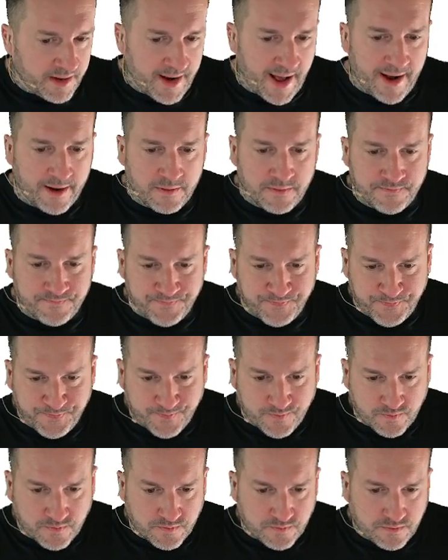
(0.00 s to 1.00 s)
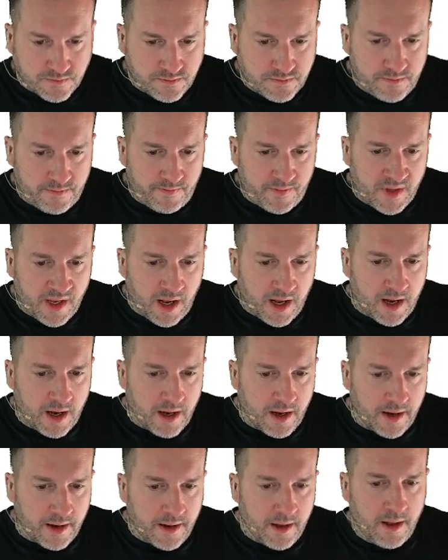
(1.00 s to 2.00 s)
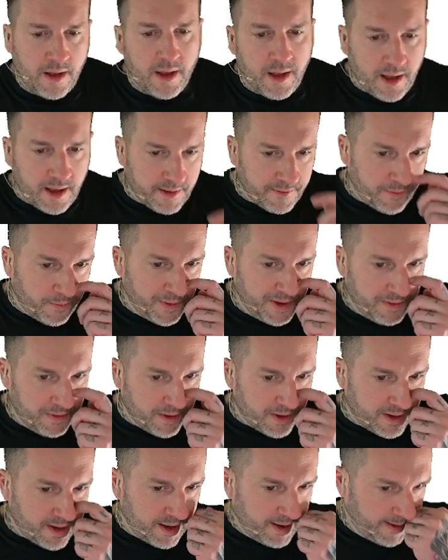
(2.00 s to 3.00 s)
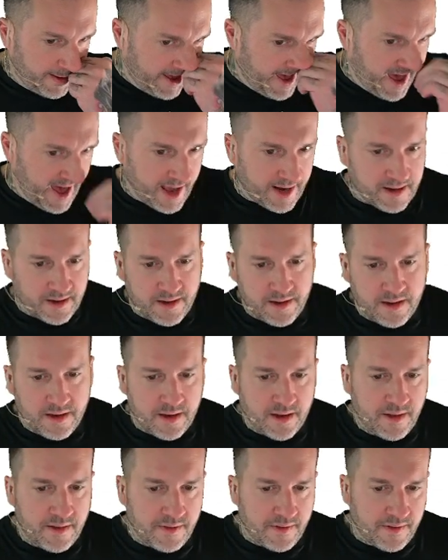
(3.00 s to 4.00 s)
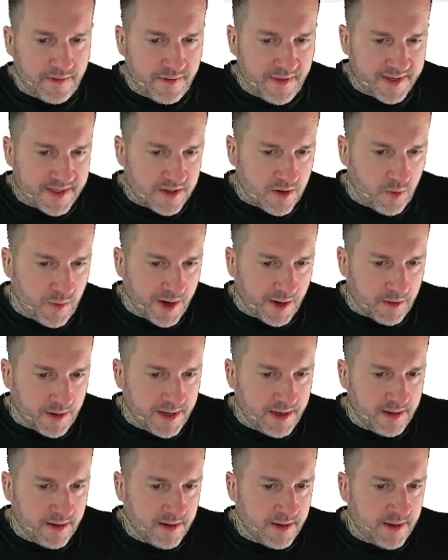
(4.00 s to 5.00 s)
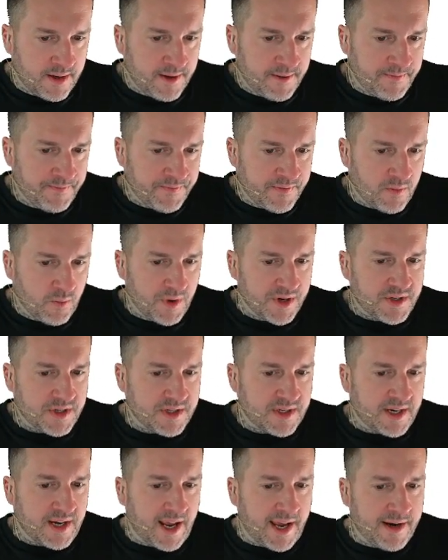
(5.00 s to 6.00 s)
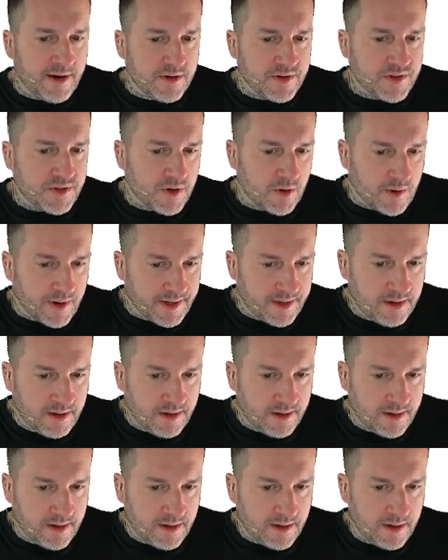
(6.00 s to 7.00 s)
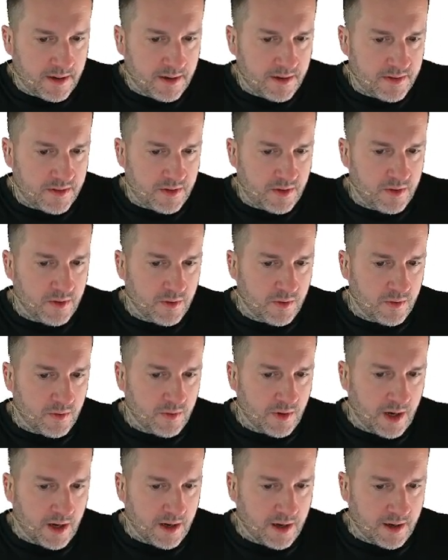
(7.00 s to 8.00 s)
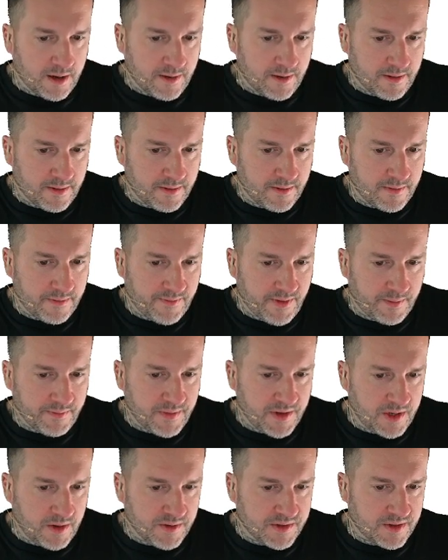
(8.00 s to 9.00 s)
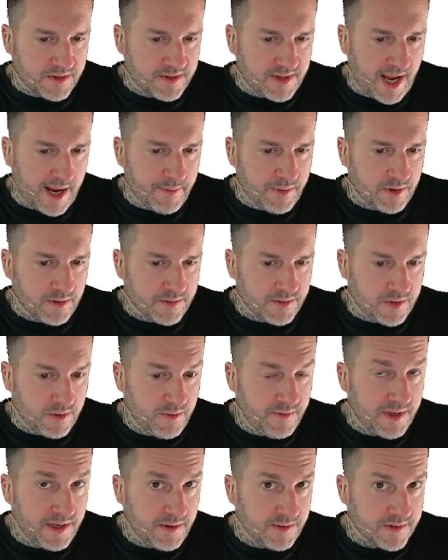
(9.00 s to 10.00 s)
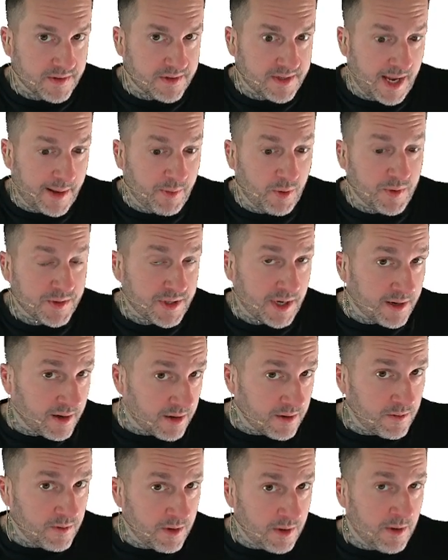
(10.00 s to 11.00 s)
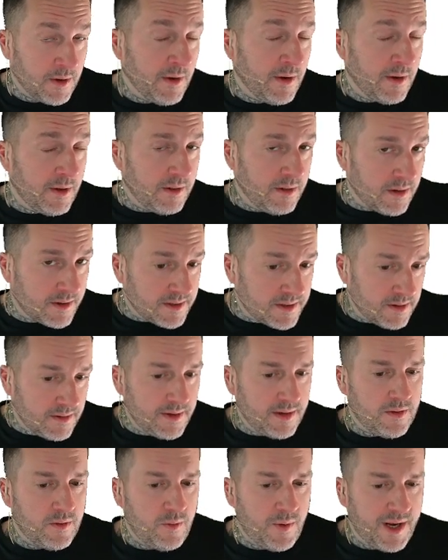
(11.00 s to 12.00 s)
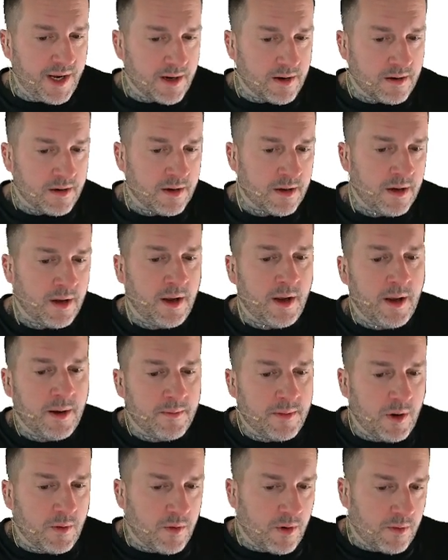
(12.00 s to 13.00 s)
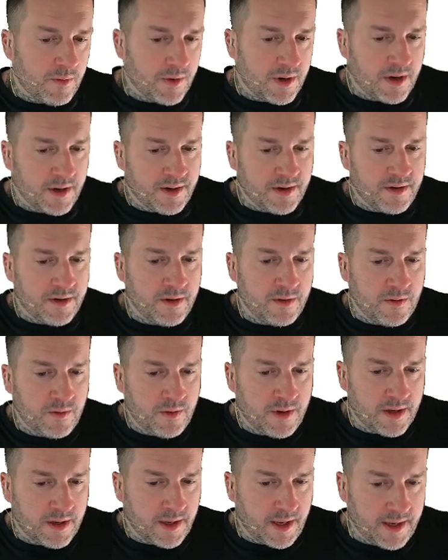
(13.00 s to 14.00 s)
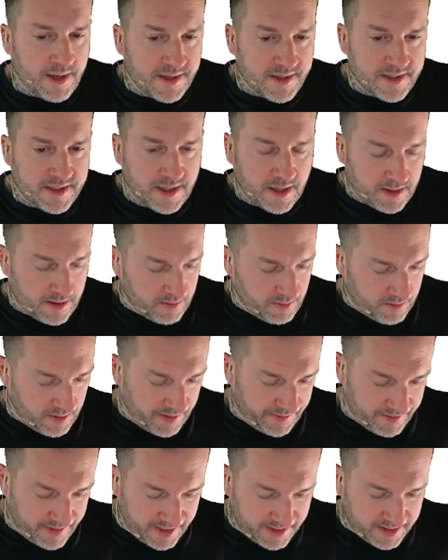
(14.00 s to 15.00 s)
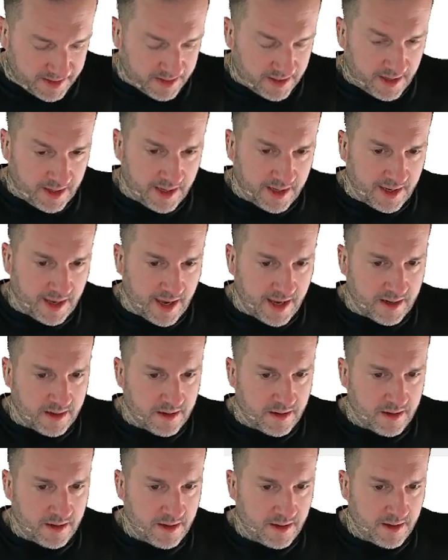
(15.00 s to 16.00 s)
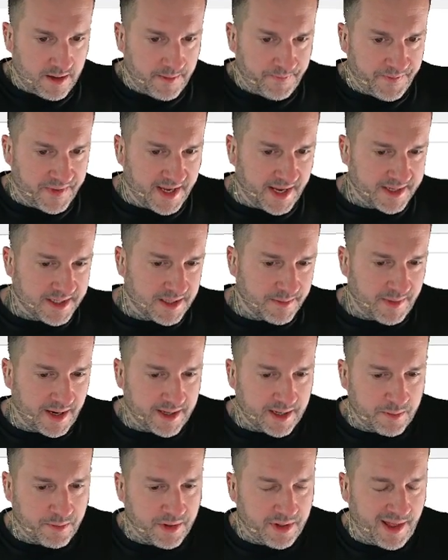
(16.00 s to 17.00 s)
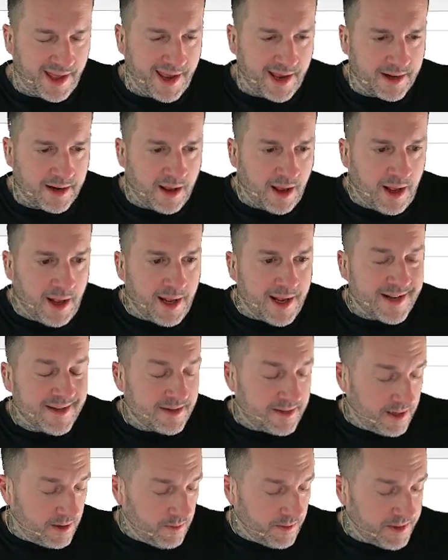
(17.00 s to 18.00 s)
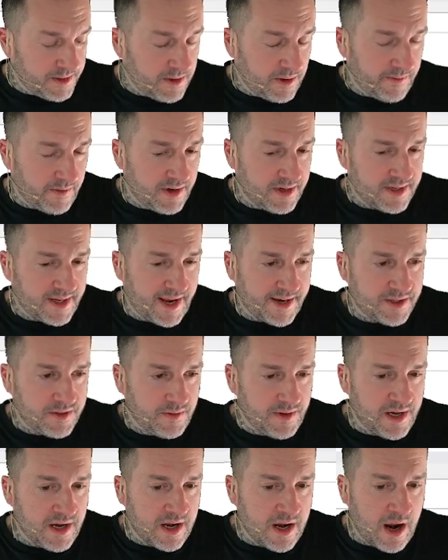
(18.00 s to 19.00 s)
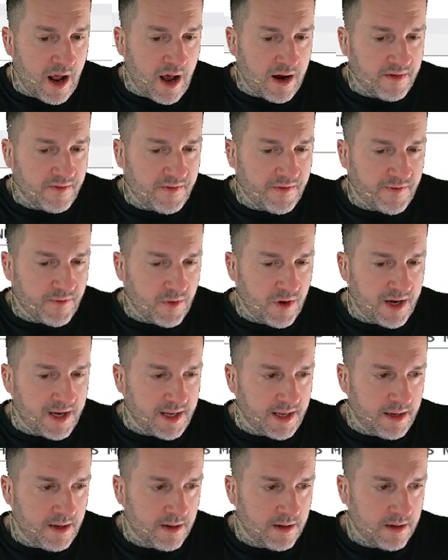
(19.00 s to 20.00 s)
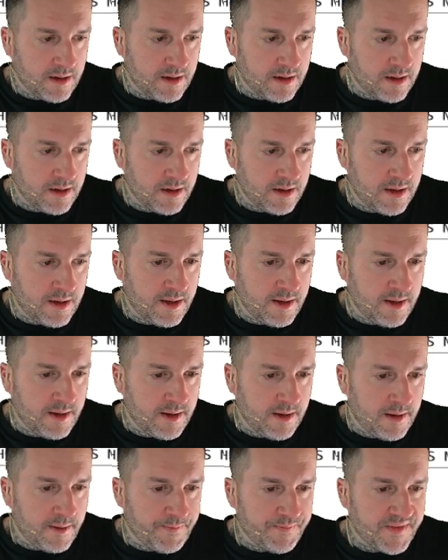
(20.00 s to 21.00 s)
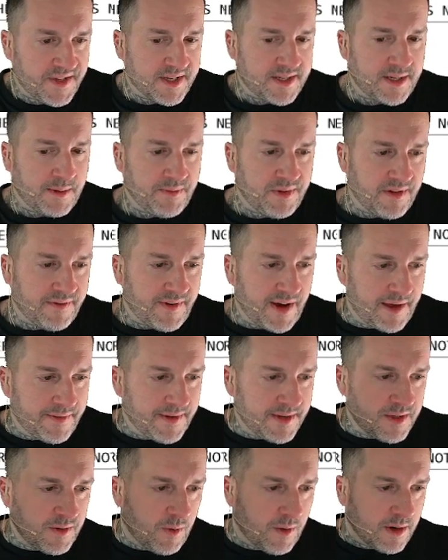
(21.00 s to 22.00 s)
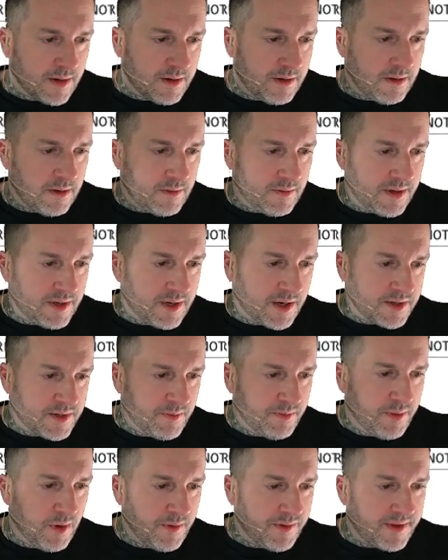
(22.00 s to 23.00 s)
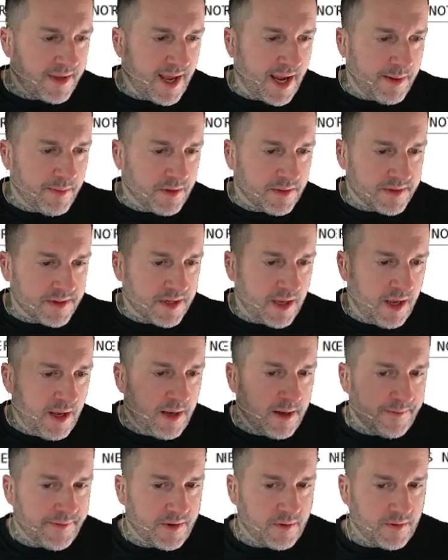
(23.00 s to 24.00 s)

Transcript: now, uh, if we look at this query, which is an inner join to uh, from the users table to the users table, which I know looks a little weird, but what we're going to do is uh, run this and get the estimated plan. And SQL Server is actually not free to simplify this one, we touch both tables. And the